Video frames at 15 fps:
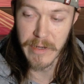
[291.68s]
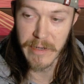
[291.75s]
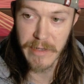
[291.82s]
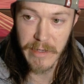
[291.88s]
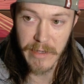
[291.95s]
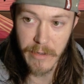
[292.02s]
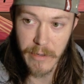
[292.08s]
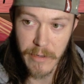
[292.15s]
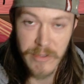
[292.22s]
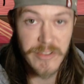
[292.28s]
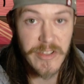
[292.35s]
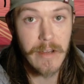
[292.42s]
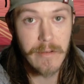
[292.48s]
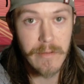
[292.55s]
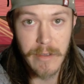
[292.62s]
gigahertz.
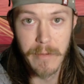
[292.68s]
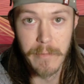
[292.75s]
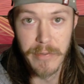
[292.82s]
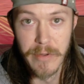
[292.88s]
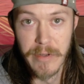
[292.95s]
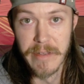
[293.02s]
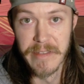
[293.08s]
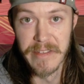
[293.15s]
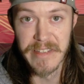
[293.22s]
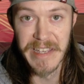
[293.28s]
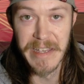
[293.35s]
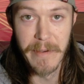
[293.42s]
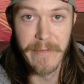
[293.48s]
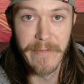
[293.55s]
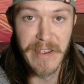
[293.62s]
Generally, I'm playing this
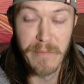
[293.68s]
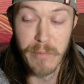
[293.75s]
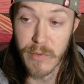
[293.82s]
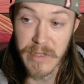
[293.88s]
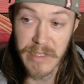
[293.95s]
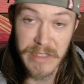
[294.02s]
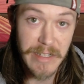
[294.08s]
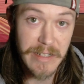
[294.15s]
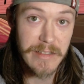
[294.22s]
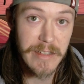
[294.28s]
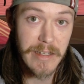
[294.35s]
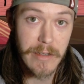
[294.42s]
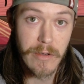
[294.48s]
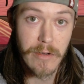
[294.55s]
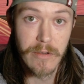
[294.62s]
game at 5.6
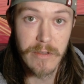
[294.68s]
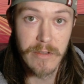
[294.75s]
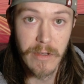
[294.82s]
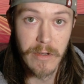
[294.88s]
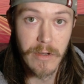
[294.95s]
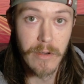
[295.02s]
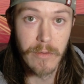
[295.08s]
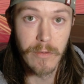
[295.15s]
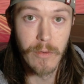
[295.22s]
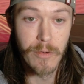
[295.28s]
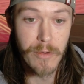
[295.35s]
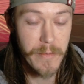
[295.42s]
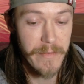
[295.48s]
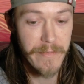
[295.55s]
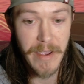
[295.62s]
gigahertz on all core,
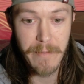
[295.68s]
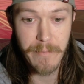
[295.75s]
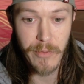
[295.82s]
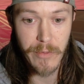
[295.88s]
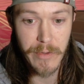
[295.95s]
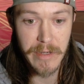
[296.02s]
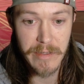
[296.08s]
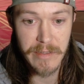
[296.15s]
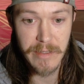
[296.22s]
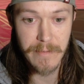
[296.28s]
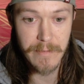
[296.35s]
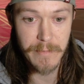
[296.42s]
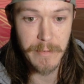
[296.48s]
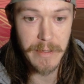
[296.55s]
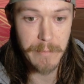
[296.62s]
but 5.8
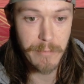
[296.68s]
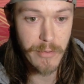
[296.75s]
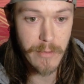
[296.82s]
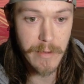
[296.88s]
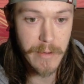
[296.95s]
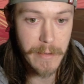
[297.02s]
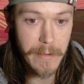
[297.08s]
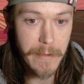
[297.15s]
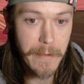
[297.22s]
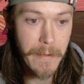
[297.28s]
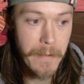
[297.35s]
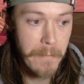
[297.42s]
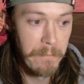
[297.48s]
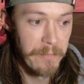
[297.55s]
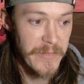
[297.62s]
seems to be pretty good.
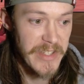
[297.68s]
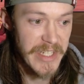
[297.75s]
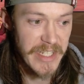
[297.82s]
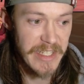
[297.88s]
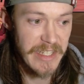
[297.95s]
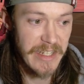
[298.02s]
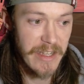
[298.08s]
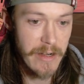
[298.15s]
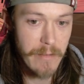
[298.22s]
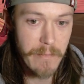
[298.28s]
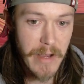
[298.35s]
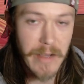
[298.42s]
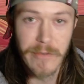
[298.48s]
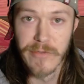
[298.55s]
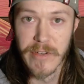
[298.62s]
6800
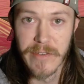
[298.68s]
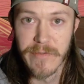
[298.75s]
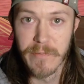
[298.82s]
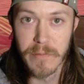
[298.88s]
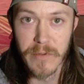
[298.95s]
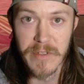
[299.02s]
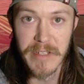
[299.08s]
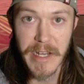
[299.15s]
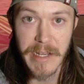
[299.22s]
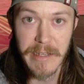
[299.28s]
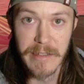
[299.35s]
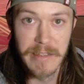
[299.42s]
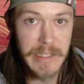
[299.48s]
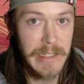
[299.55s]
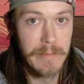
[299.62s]
megatransfer per second
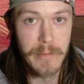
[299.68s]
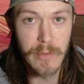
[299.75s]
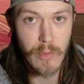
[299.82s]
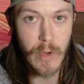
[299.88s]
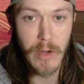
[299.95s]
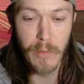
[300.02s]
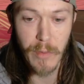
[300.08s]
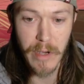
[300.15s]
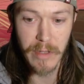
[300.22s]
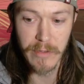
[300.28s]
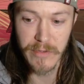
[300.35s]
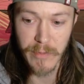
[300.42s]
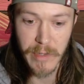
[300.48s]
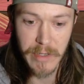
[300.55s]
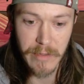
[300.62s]
seems to be quite well
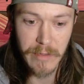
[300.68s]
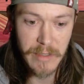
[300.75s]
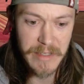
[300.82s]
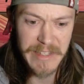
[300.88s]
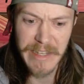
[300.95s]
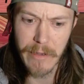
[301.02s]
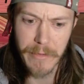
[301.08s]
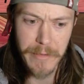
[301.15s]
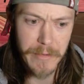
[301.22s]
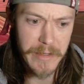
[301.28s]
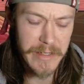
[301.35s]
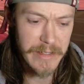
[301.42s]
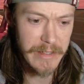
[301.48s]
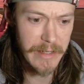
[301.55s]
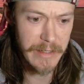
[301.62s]
as well.
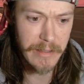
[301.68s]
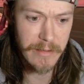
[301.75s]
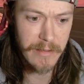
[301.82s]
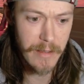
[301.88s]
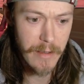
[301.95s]
CL36.